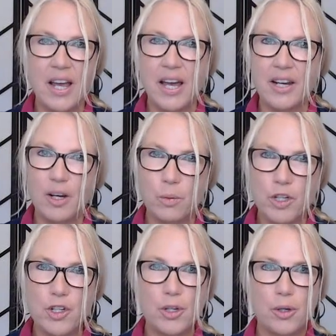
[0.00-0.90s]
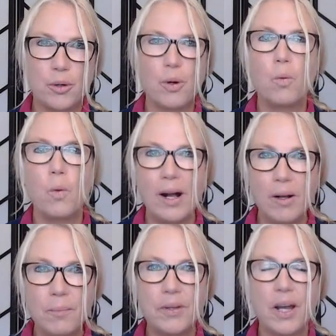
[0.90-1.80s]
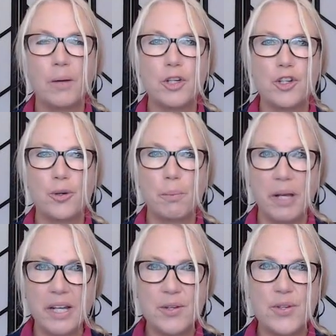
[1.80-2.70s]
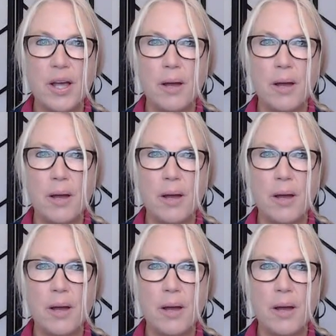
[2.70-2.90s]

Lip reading: And I wish you well, I wish you peace,